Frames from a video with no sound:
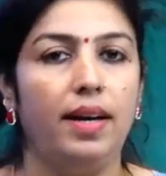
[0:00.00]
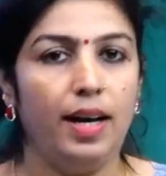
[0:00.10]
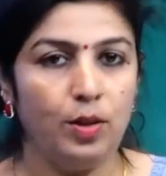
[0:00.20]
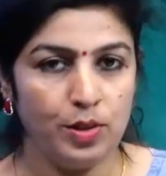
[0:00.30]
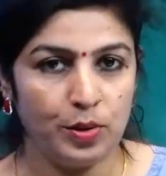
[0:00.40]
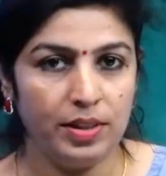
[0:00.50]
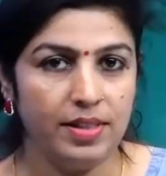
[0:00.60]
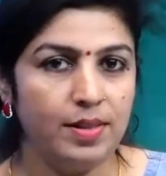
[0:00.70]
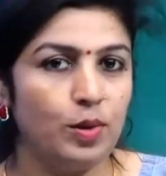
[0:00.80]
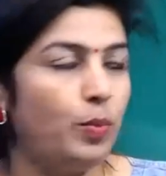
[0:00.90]
Hello
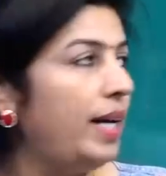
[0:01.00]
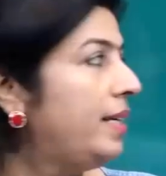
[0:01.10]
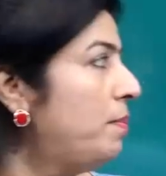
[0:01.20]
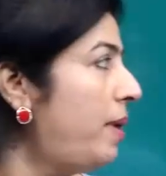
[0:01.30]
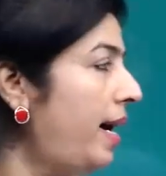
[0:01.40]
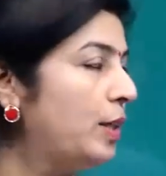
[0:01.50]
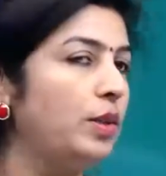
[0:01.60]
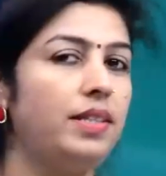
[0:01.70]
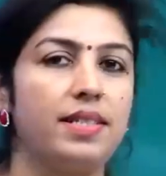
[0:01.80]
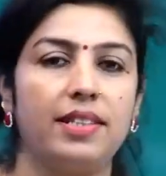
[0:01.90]
students, so welcome back to
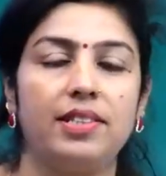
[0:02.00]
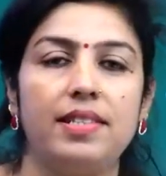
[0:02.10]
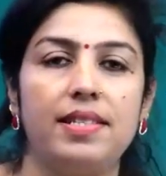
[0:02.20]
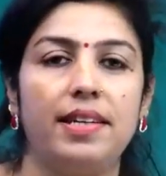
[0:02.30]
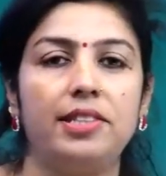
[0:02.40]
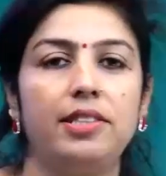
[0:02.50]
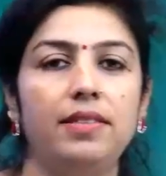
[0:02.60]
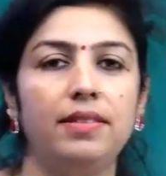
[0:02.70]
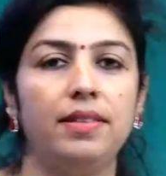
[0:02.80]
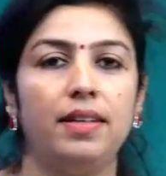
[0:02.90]
the discussion session.
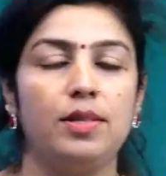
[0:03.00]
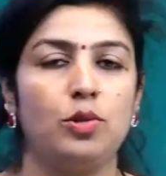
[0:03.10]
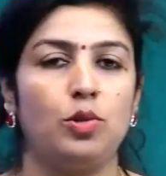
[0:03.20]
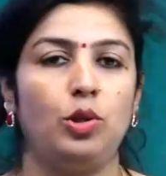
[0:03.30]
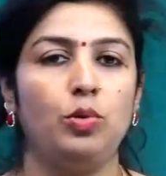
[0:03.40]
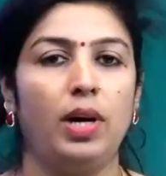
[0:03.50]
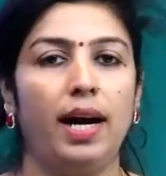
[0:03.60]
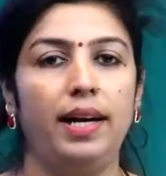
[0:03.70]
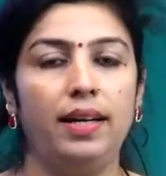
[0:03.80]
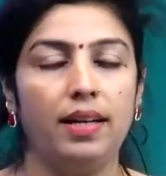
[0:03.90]
So you
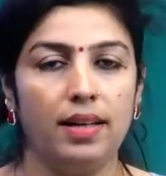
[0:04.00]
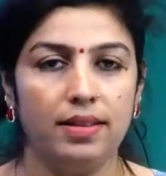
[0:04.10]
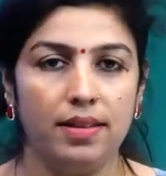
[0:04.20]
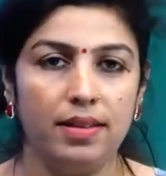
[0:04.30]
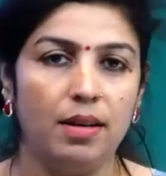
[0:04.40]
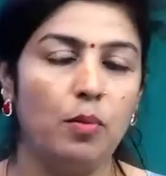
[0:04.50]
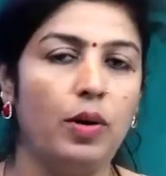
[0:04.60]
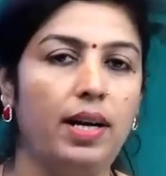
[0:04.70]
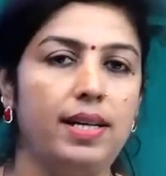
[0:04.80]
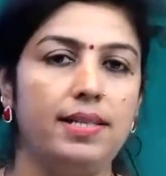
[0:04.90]
had another
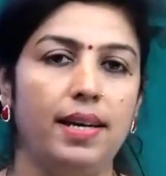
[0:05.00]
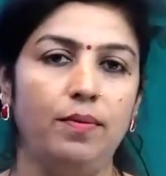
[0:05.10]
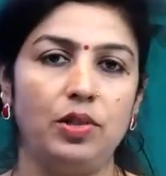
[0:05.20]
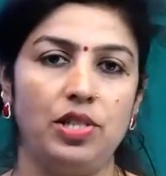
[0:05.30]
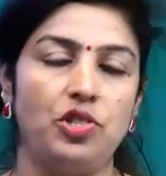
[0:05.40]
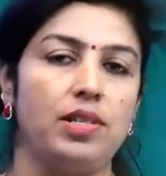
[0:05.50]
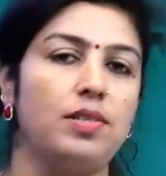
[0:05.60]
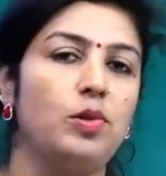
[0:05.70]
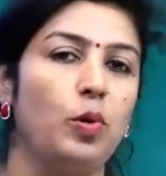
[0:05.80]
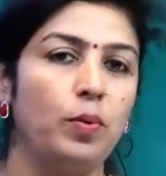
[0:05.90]
model exam which is
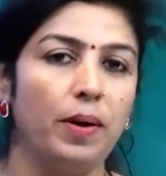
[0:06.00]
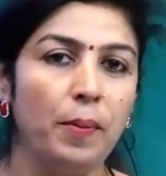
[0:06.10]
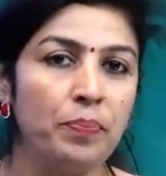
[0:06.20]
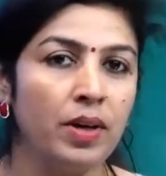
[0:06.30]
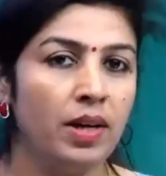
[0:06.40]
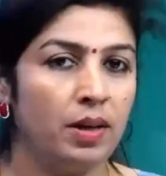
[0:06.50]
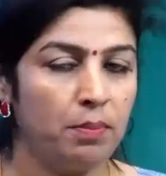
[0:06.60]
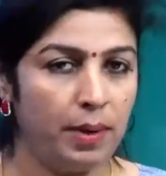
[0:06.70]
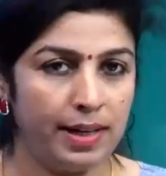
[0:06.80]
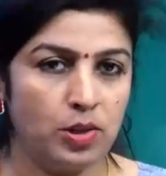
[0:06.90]
just over,
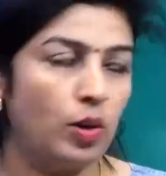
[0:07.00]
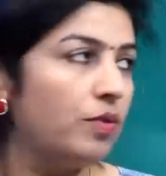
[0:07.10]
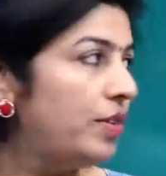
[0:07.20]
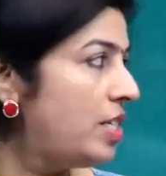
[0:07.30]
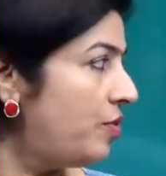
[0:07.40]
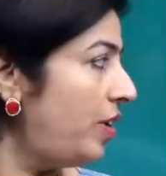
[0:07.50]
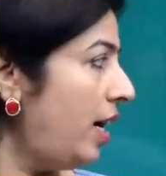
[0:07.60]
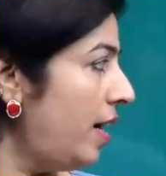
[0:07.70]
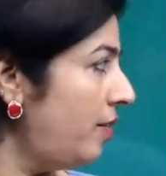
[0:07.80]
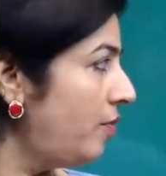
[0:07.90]
based on which we
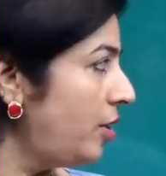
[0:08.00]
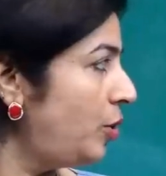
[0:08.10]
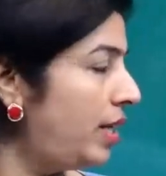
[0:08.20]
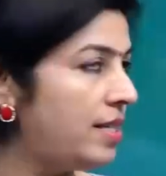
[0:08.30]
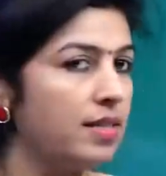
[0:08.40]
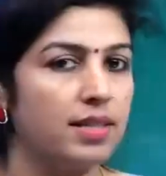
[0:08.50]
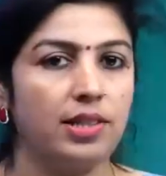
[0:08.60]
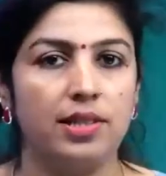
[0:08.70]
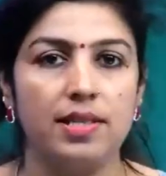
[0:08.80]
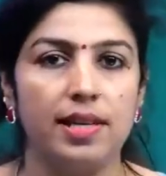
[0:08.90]
have today's
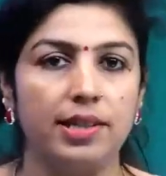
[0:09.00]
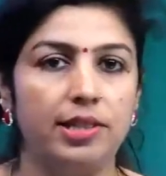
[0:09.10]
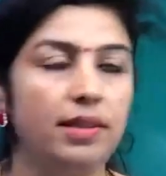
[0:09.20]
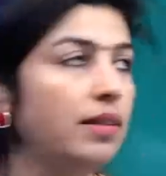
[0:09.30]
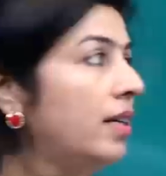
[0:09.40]
discussion session.